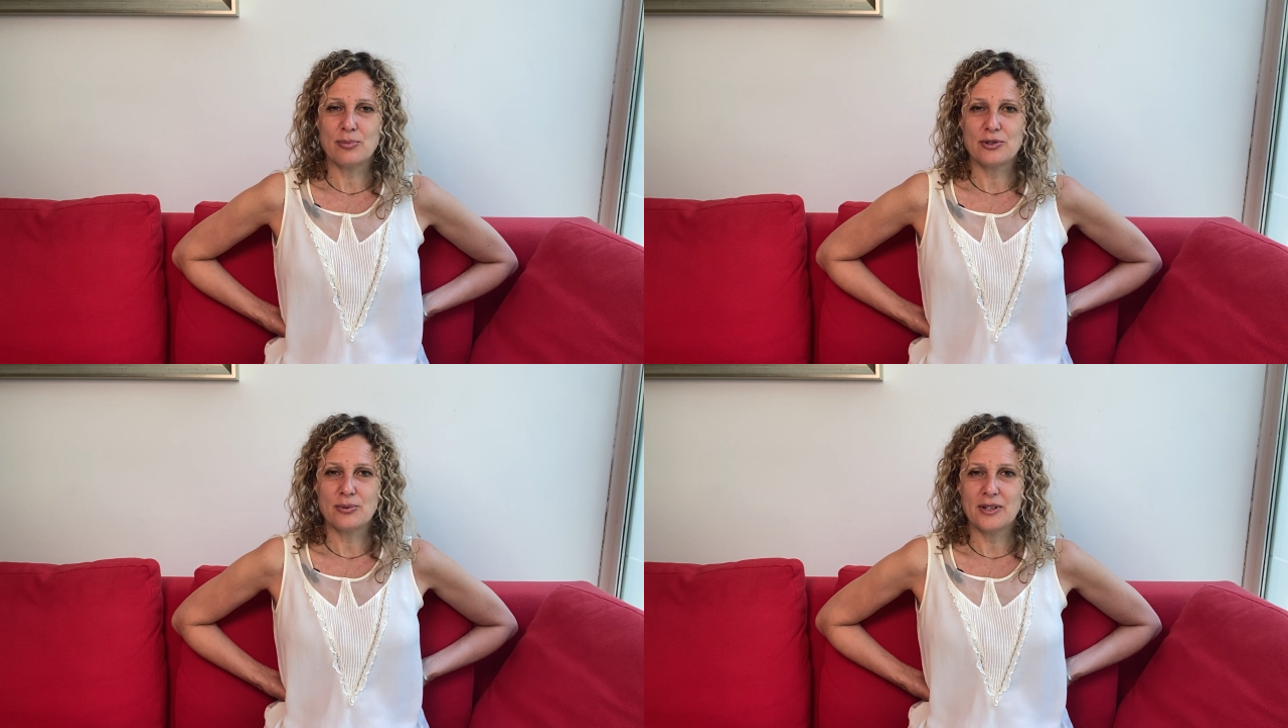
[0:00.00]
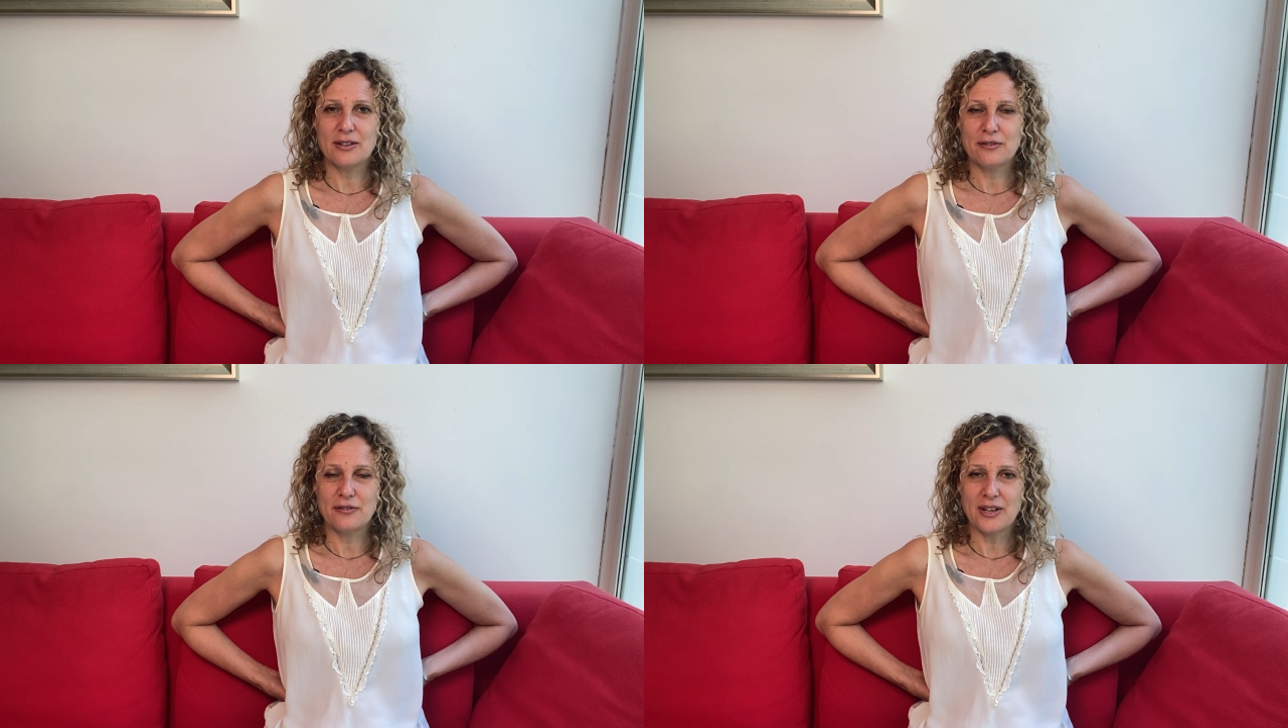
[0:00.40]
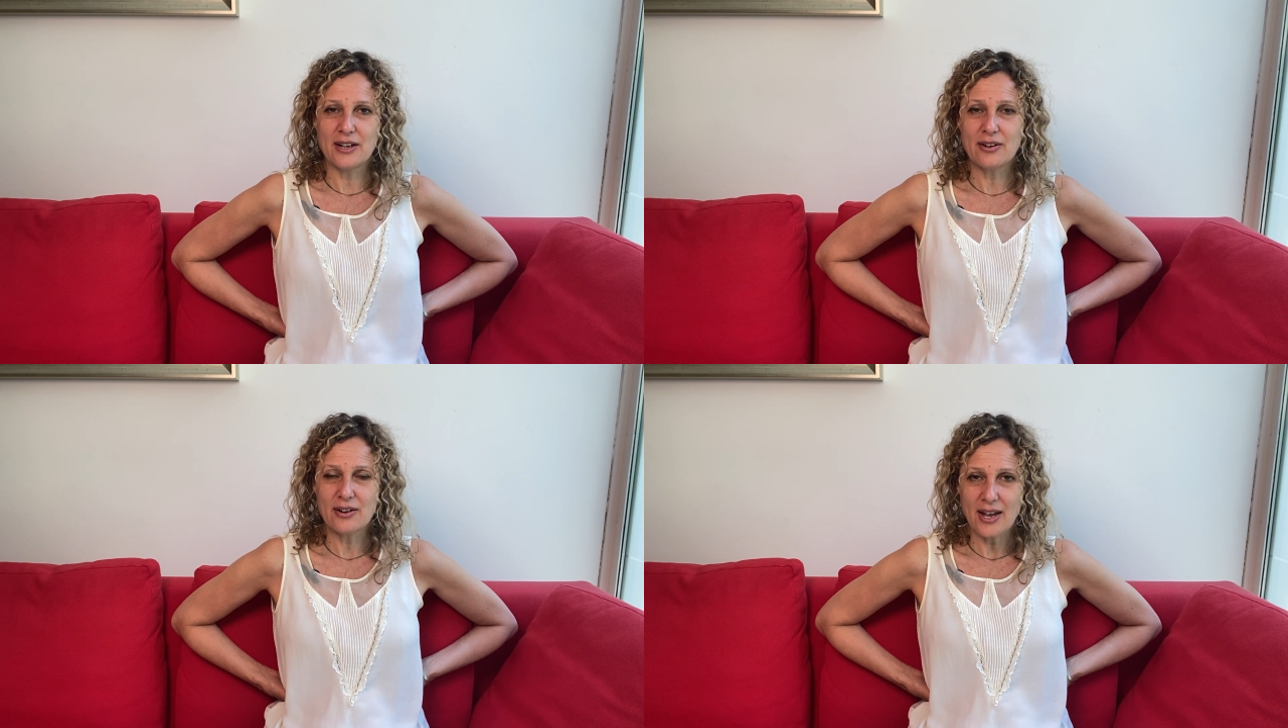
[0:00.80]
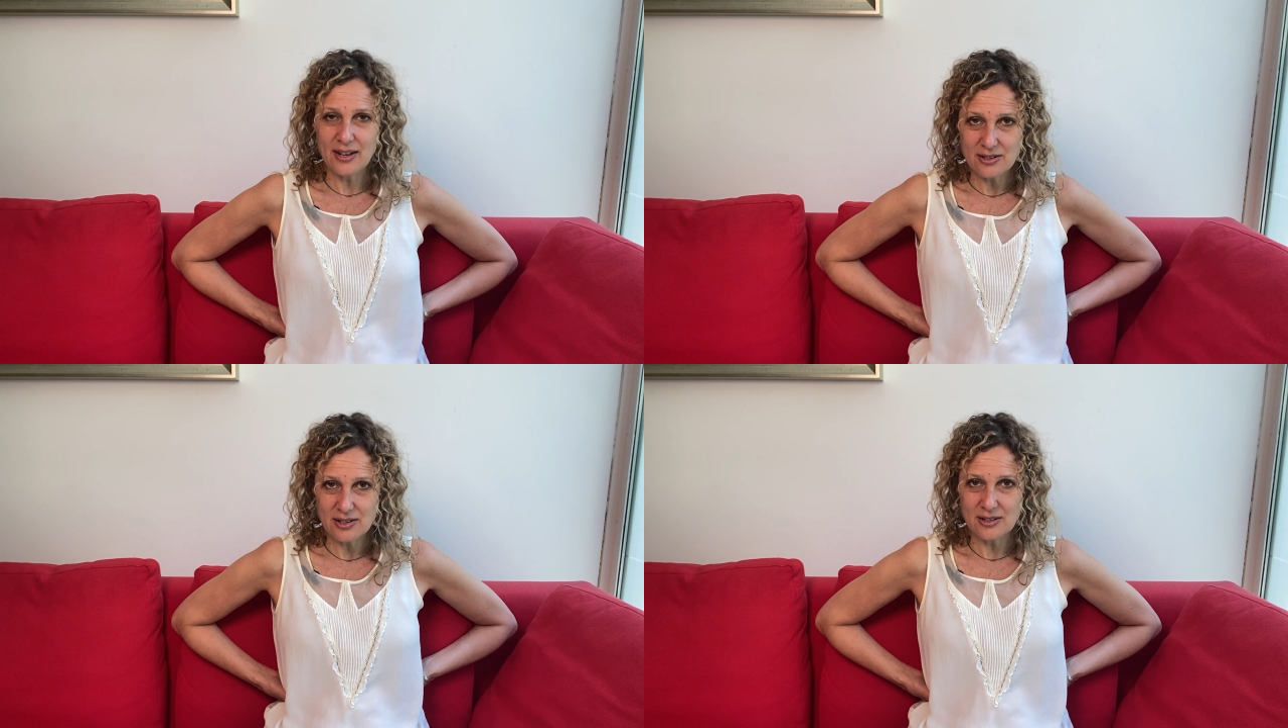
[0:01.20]
between fear
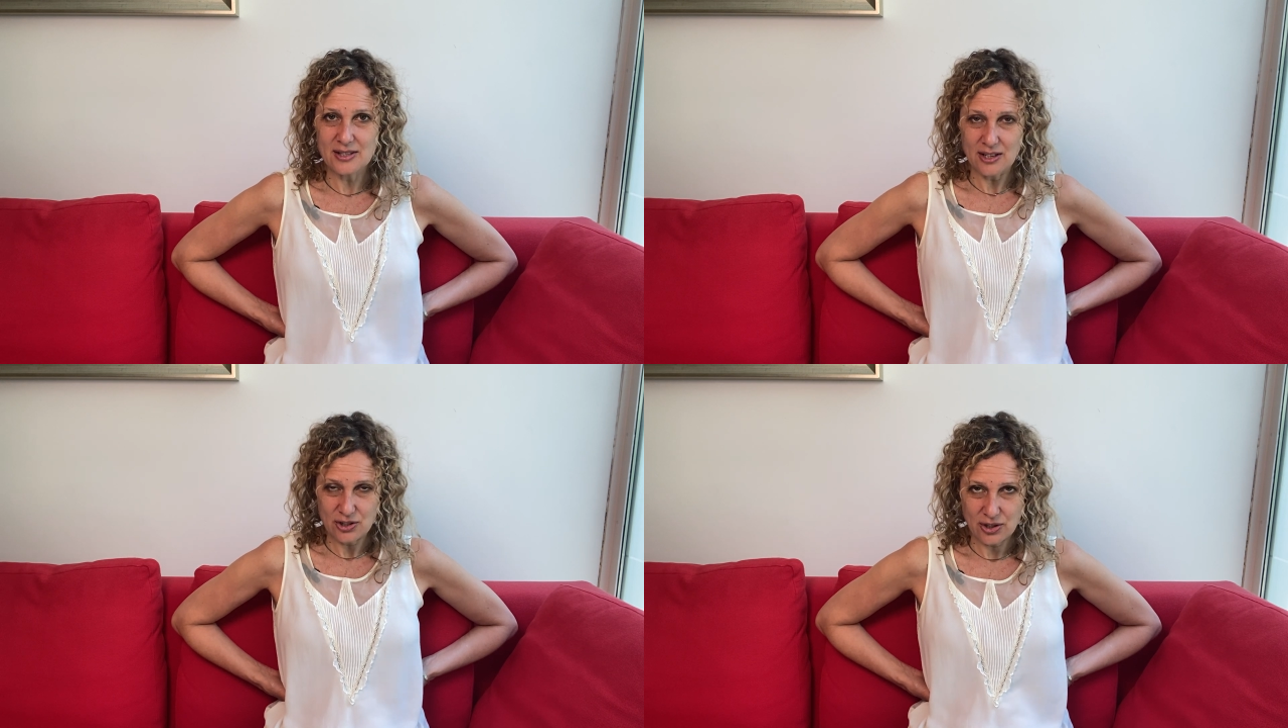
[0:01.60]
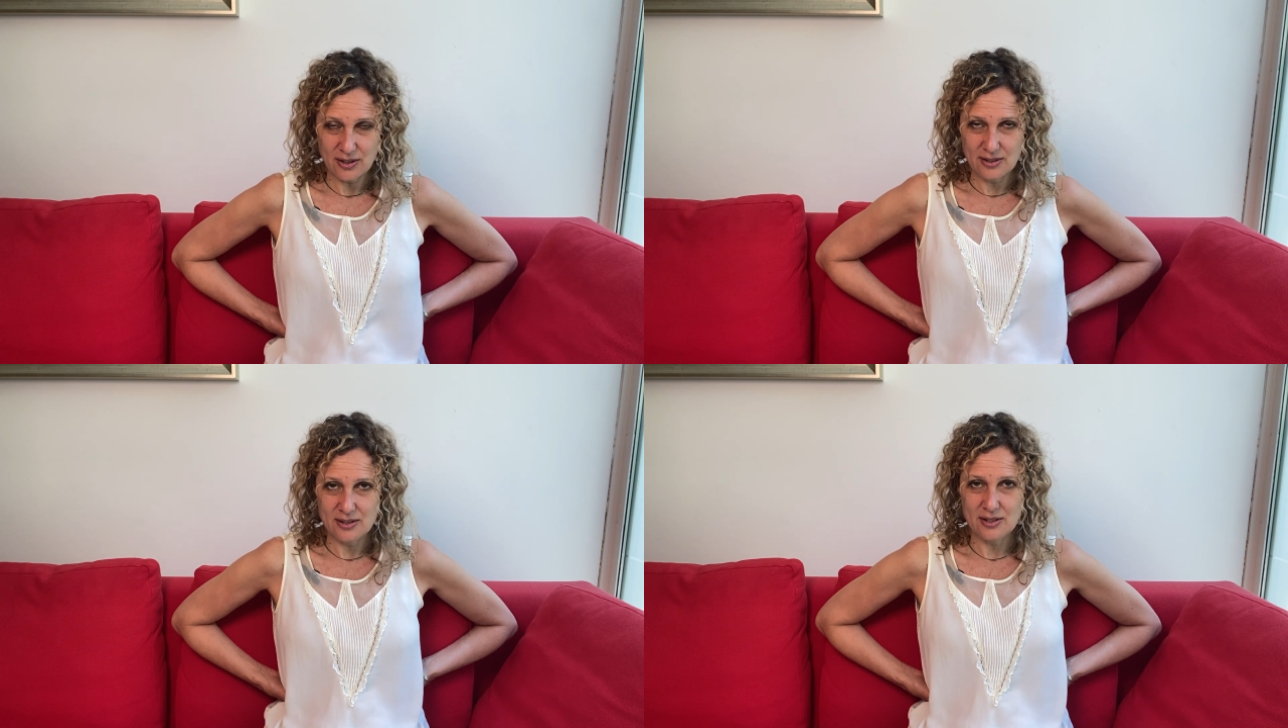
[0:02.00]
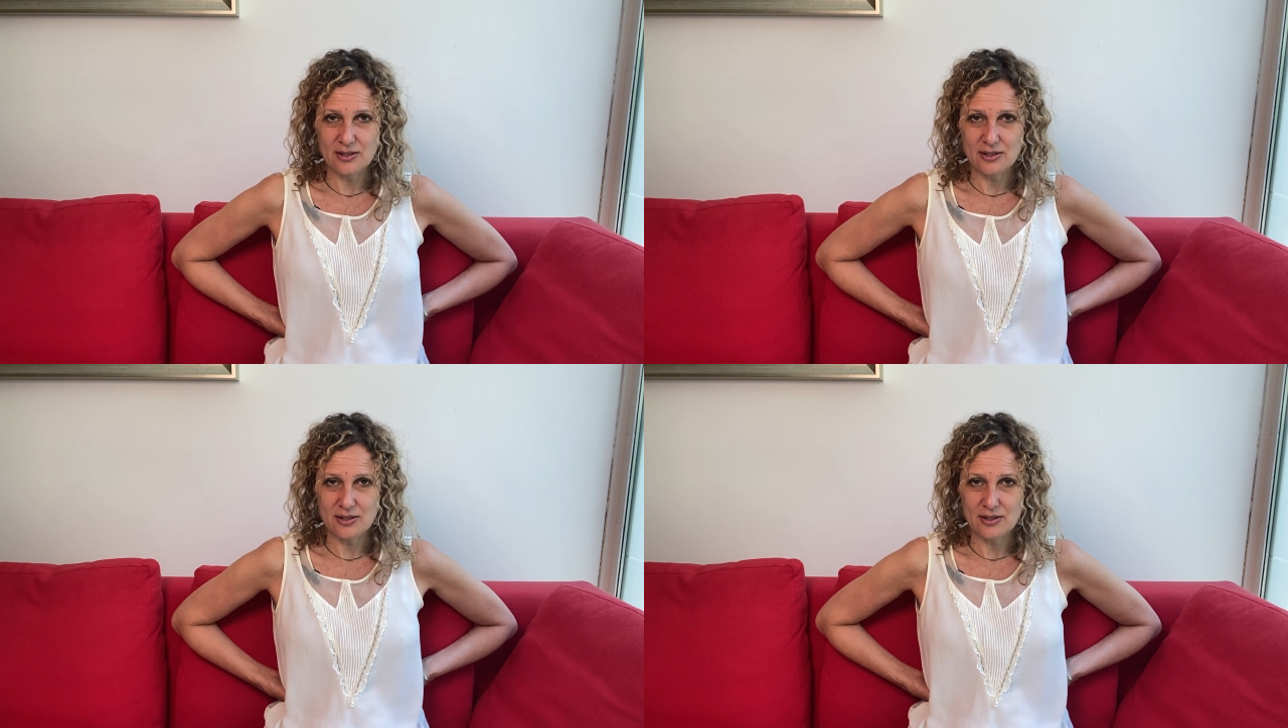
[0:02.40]
and addictions.